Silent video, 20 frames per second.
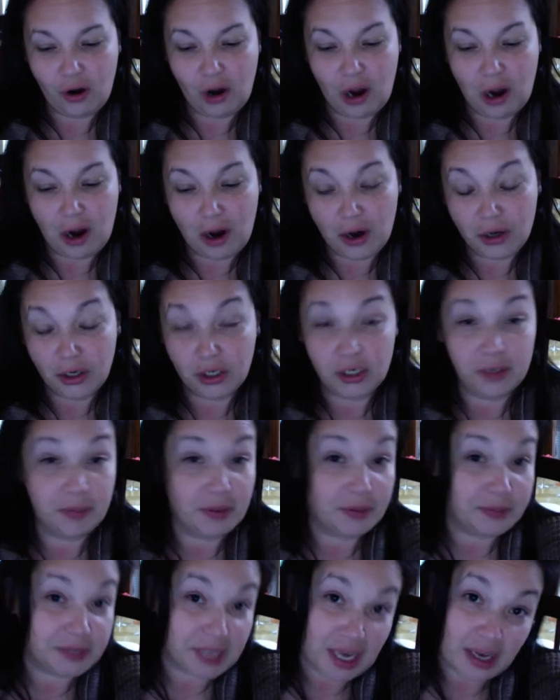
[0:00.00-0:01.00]
are going to be
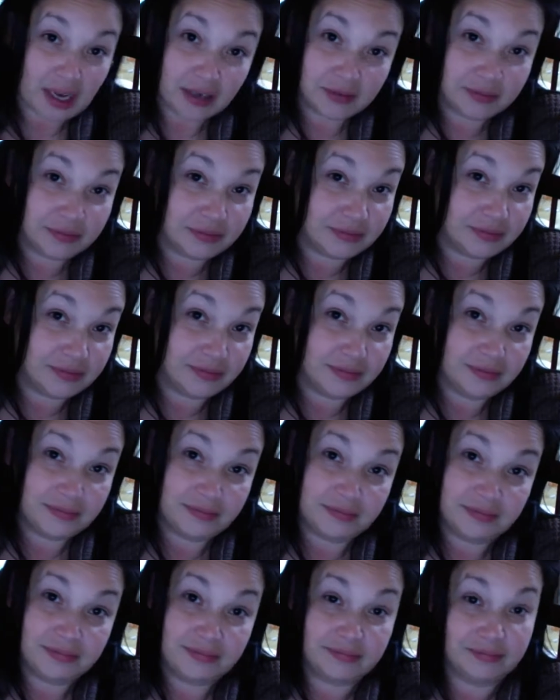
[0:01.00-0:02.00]
upset.
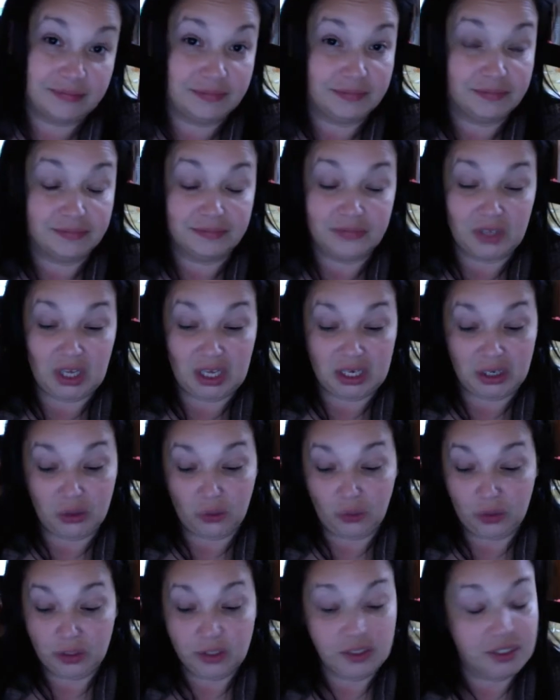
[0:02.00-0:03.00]
And it
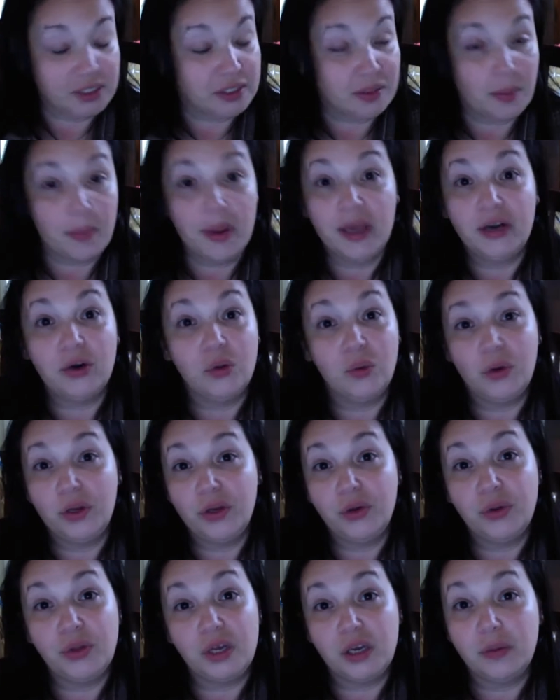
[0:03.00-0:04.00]
really doesn't matter what
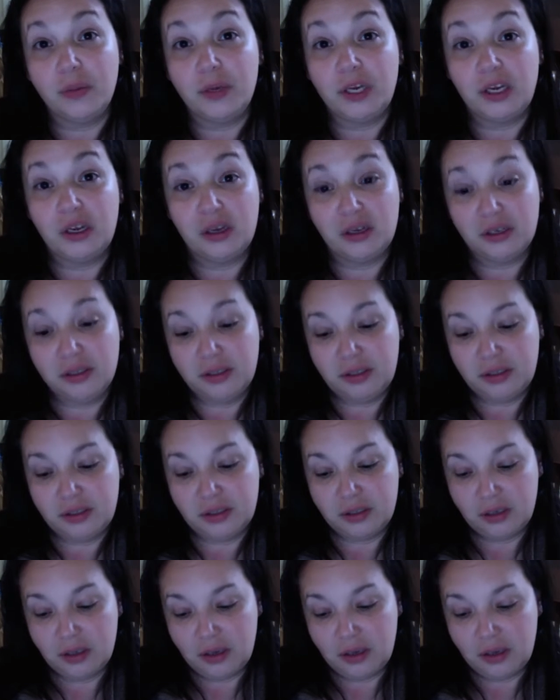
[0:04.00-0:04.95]
you think, because